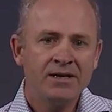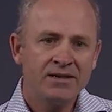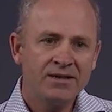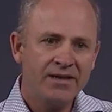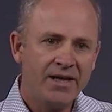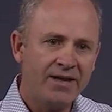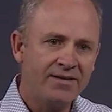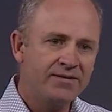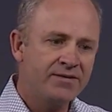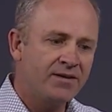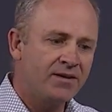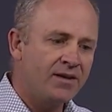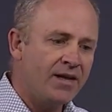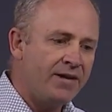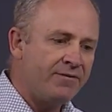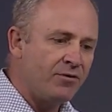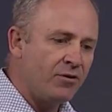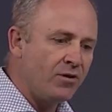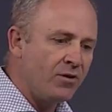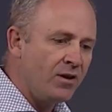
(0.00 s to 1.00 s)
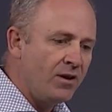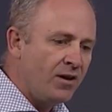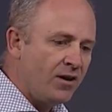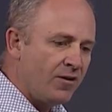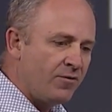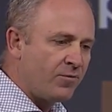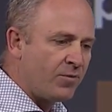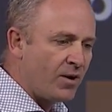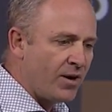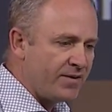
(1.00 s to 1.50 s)
That's the level
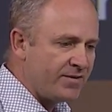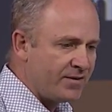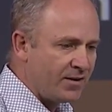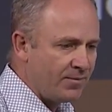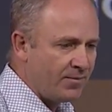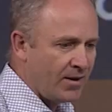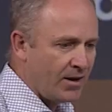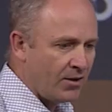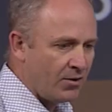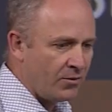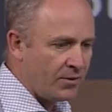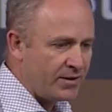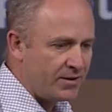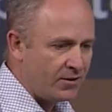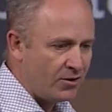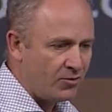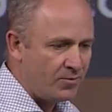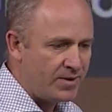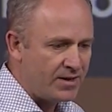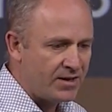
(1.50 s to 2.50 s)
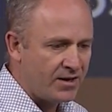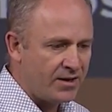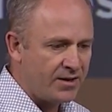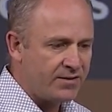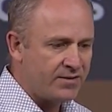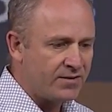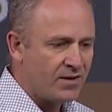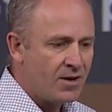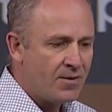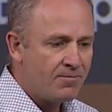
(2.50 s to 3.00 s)
of processing power we do
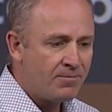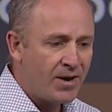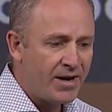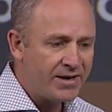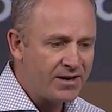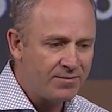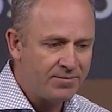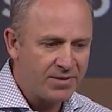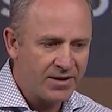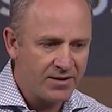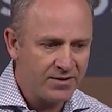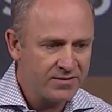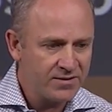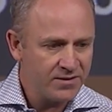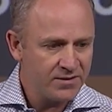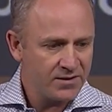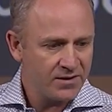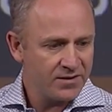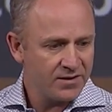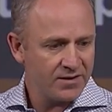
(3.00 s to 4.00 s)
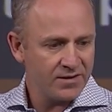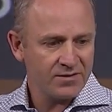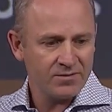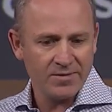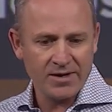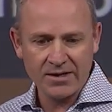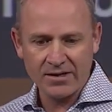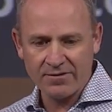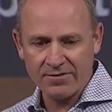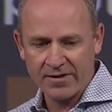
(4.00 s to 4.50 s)
because by comparison to this
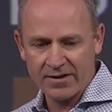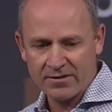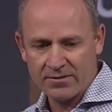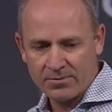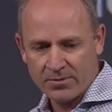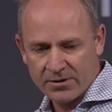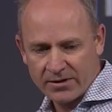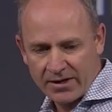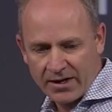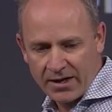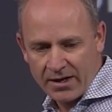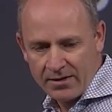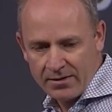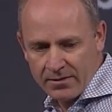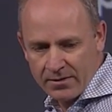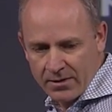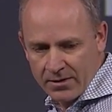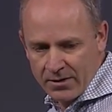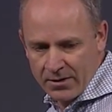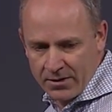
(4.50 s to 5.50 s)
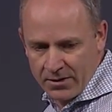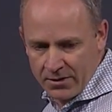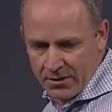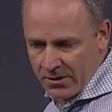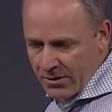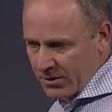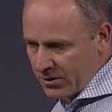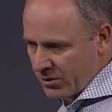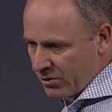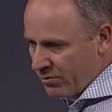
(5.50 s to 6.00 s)
many events per day,
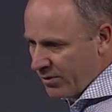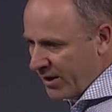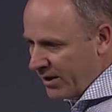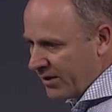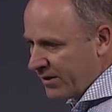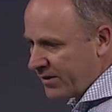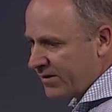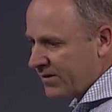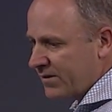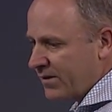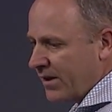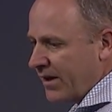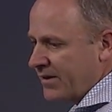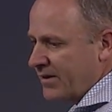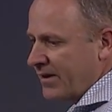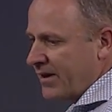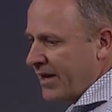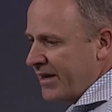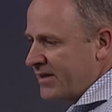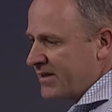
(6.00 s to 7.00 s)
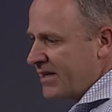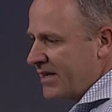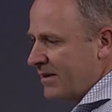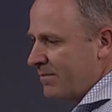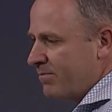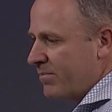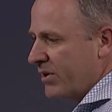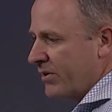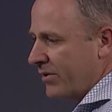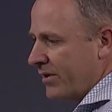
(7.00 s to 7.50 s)
New Relic is collecting 18
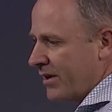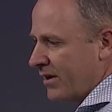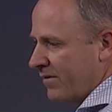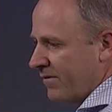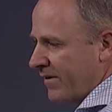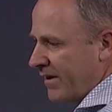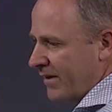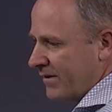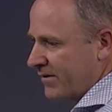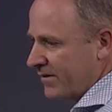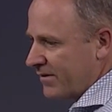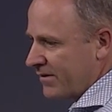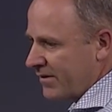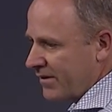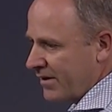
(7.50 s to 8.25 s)
billion events